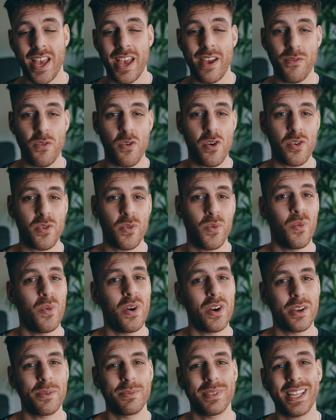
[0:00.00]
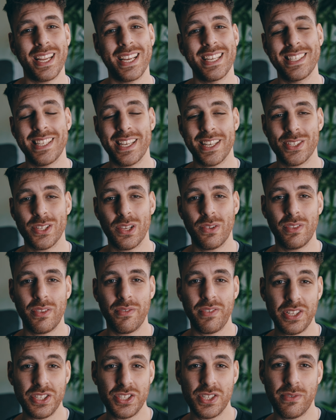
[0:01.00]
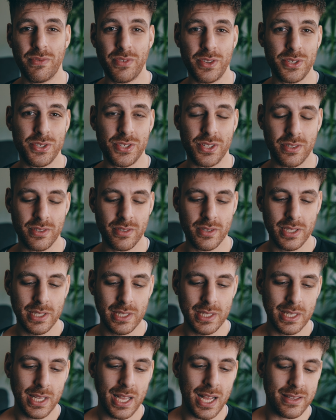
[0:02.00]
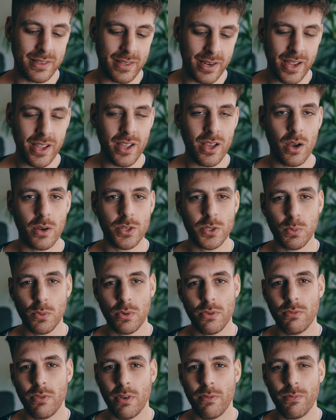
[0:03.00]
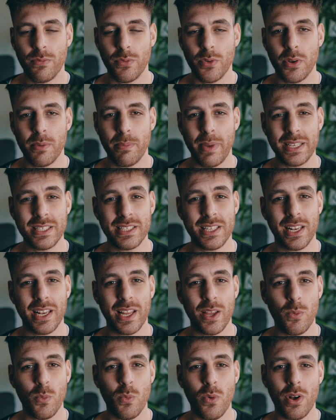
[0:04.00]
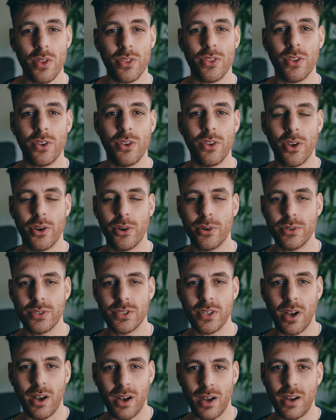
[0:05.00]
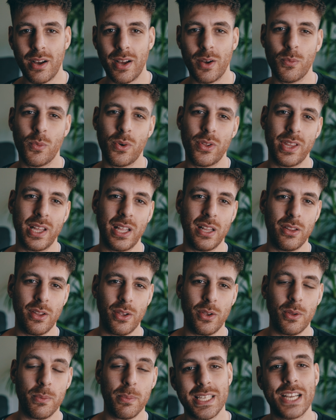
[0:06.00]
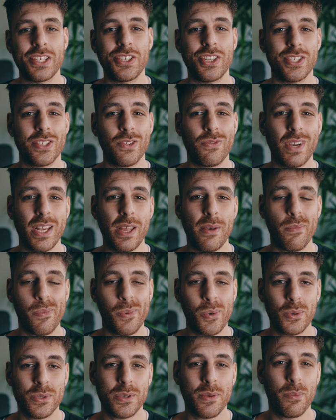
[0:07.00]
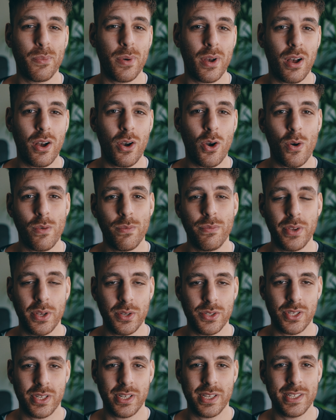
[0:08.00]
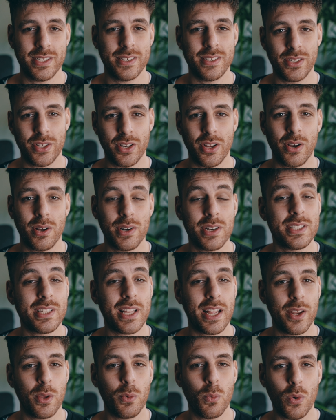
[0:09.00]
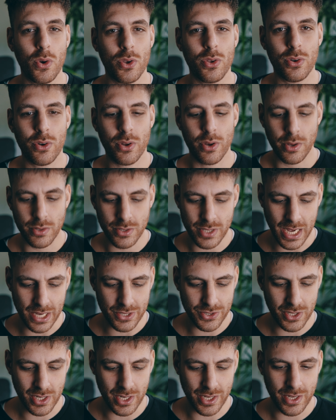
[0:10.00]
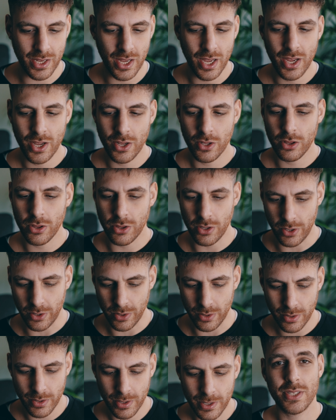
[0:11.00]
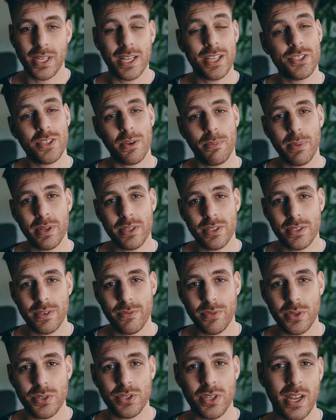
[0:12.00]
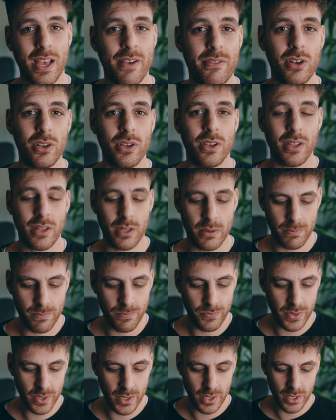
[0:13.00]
Hey everyone, welcome to day 6 of Davinci Fusion. And today I just want to run through basically what the nodes are and what they do. Because actually it's a really important part of Fusion is, understanding what your nodes actually do. So let's jump into Fusion and have a look at them.